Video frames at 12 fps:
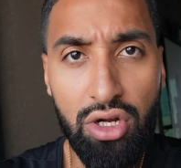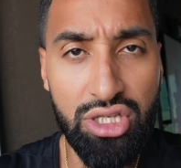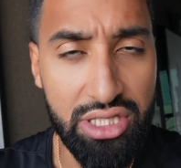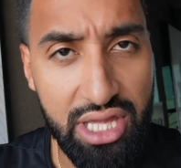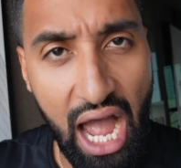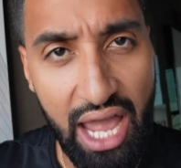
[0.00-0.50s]

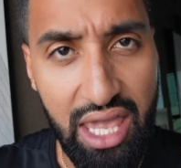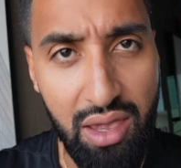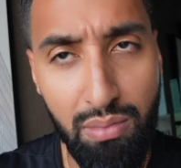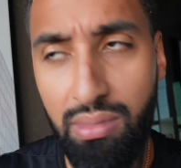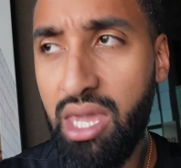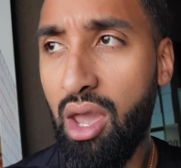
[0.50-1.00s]
not
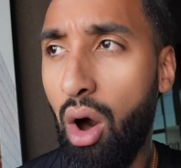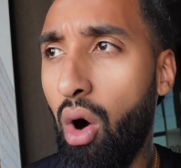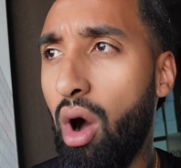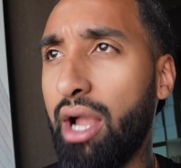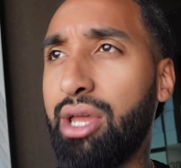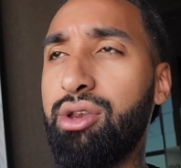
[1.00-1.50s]
eat meat.
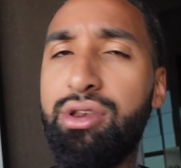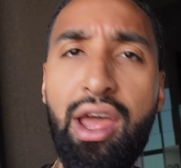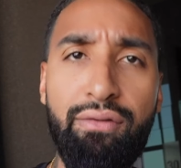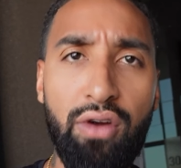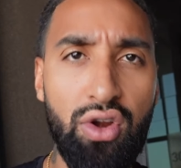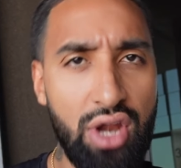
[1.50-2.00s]
Oh, I could
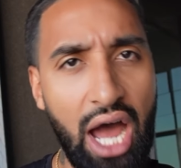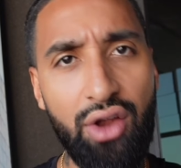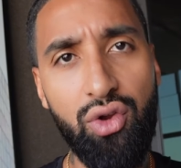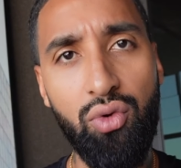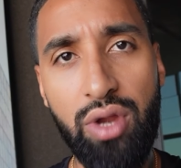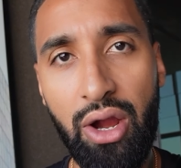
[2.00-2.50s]
never not
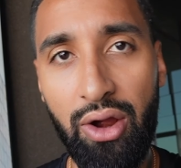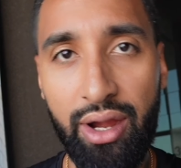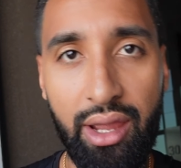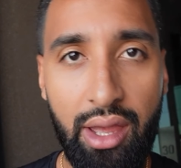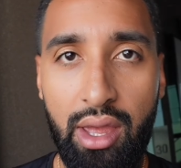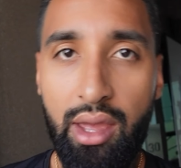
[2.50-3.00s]
do
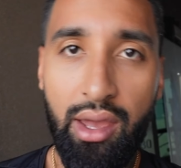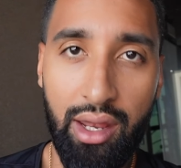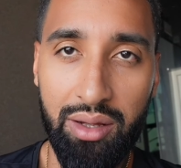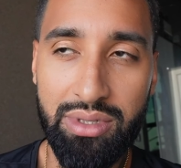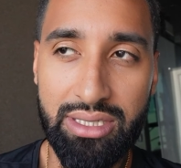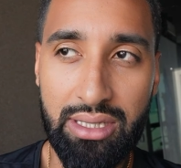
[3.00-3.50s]
dairy. And
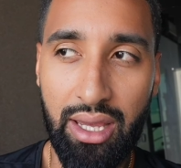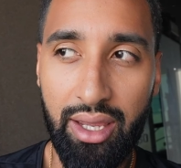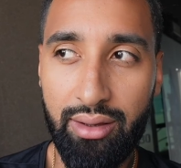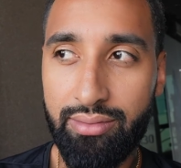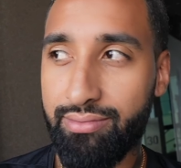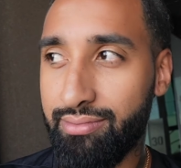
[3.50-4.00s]
I'm just
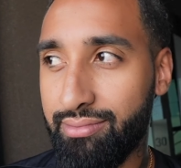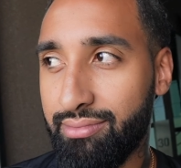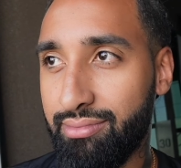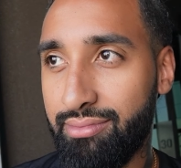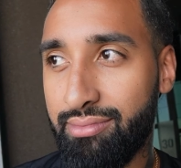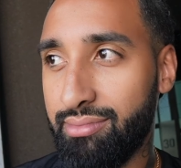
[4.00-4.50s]
like,
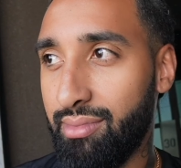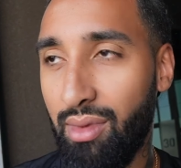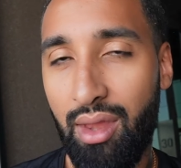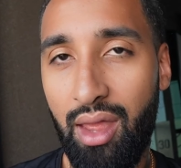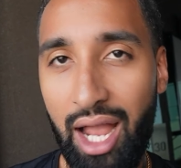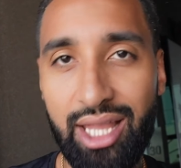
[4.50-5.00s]

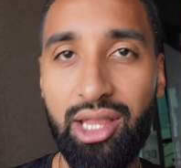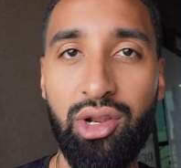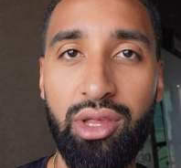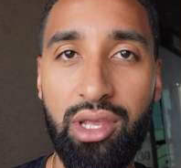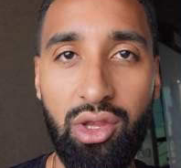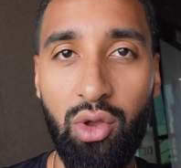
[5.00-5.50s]
I can
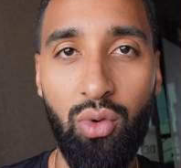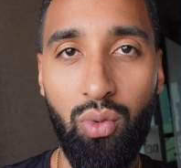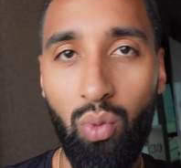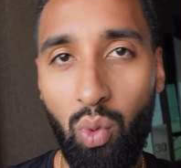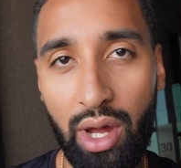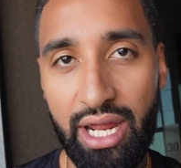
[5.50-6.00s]
literally do
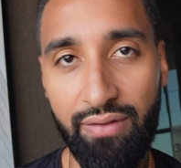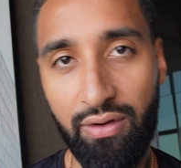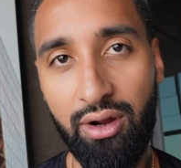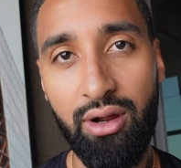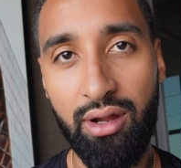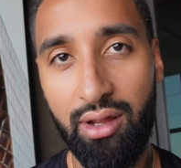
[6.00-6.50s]

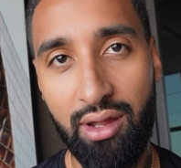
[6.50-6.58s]
whatever